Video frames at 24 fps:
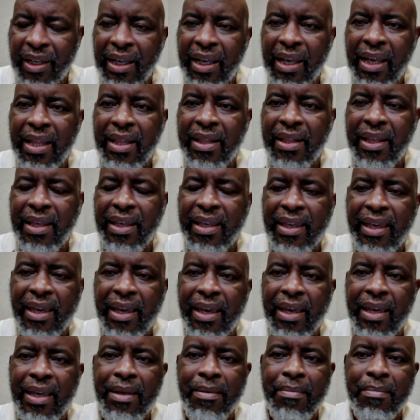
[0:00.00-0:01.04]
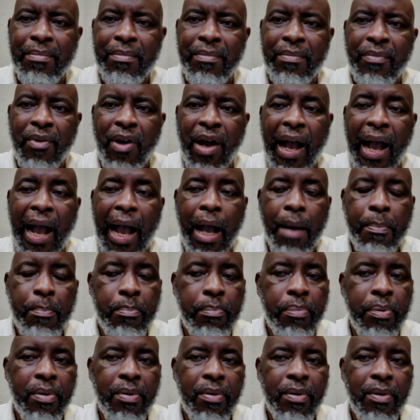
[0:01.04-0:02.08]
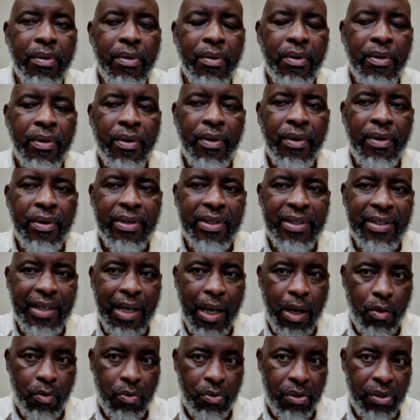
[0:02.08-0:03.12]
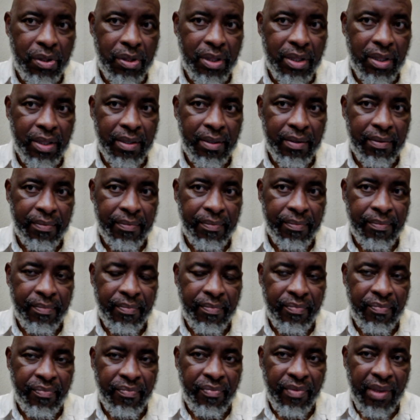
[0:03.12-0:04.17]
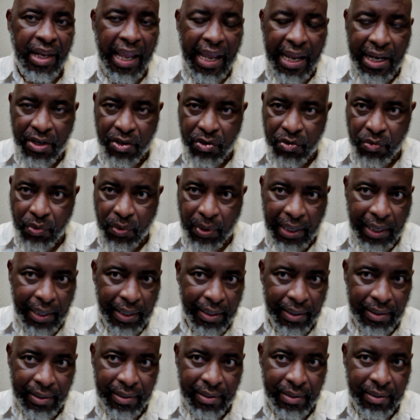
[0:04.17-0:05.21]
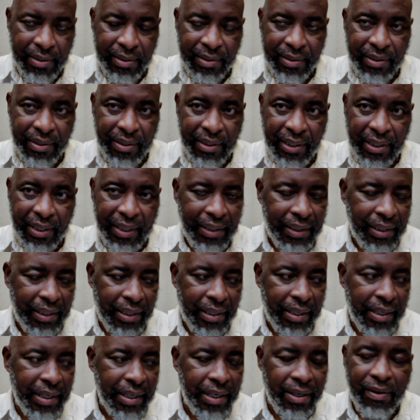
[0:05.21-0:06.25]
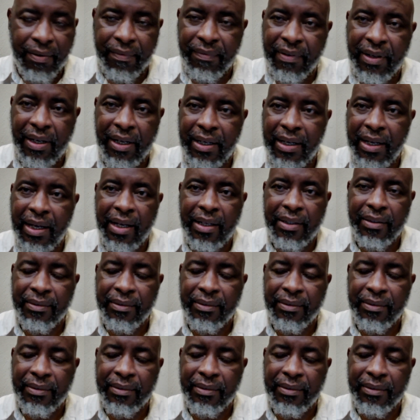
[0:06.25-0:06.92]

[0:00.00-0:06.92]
And they came up south and dwelt in the land of Canaan.